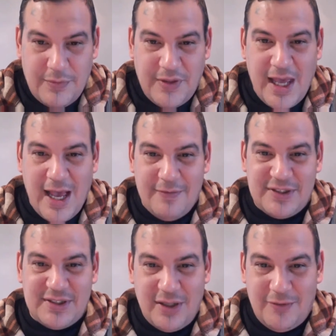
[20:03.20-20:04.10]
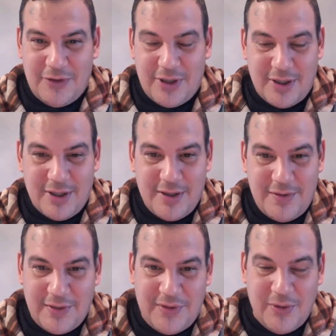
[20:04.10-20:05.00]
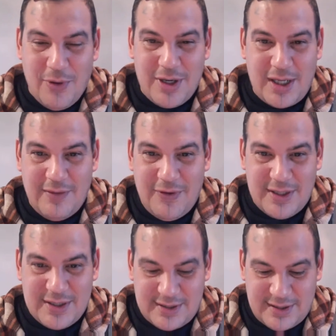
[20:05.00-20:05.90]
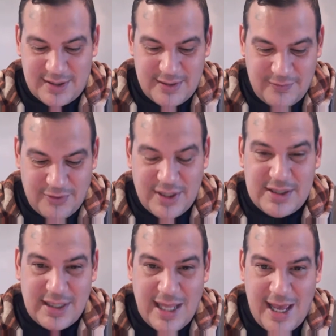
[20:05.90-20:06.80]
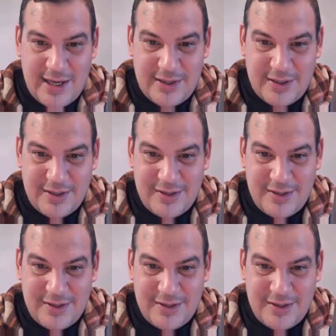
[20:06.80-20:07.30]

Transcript: They have silver that they want to give us for this land.